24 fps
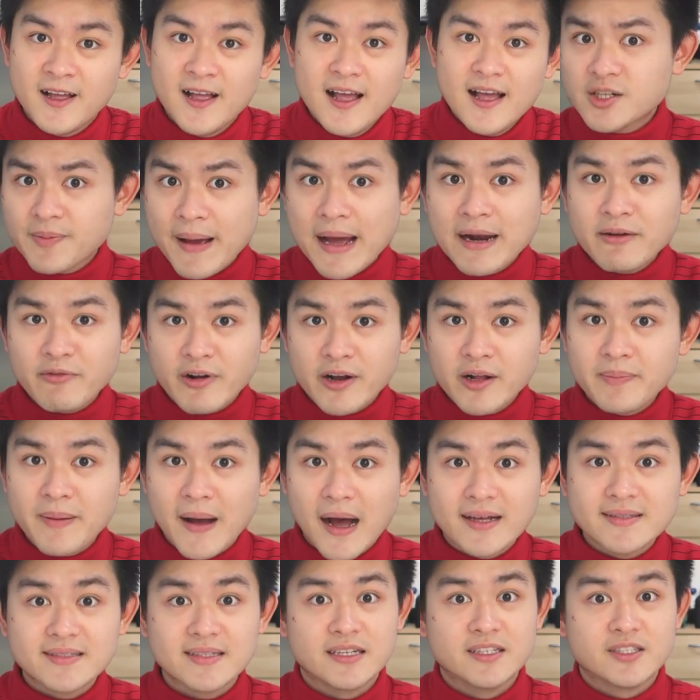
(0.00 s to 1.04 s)
The Japan Rail
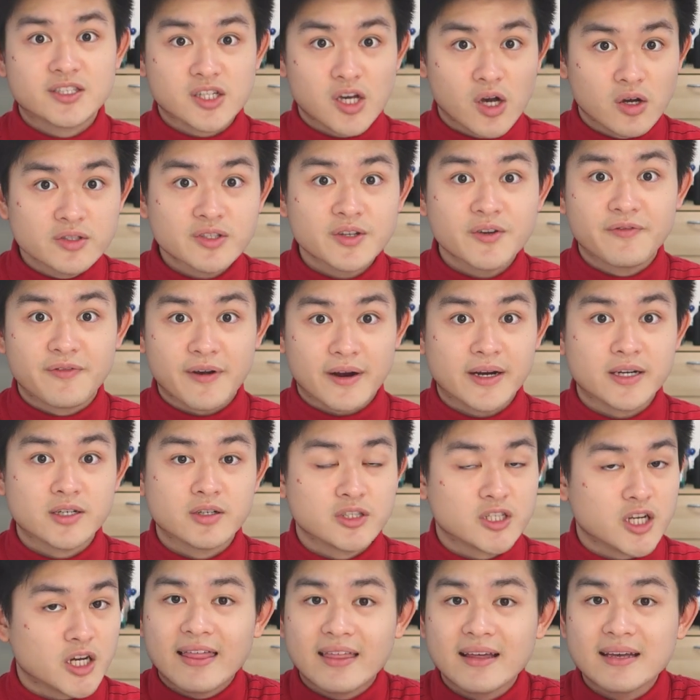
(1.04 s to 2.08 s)
Pass is also very
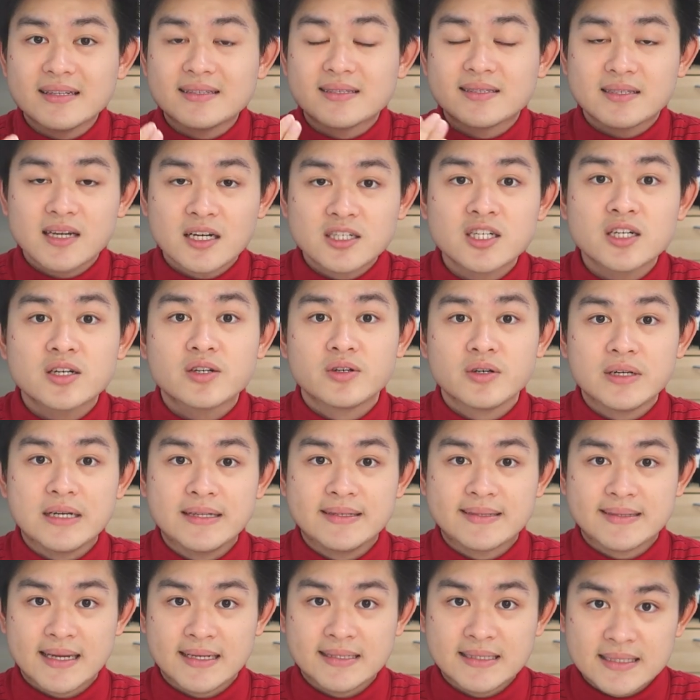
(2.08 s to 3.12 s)
good. I think it's such a good
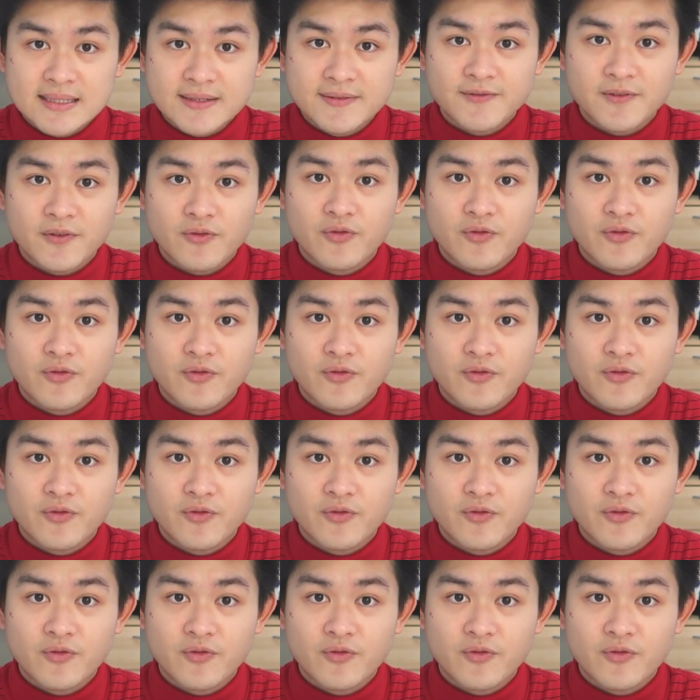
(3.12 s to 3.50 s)
incentive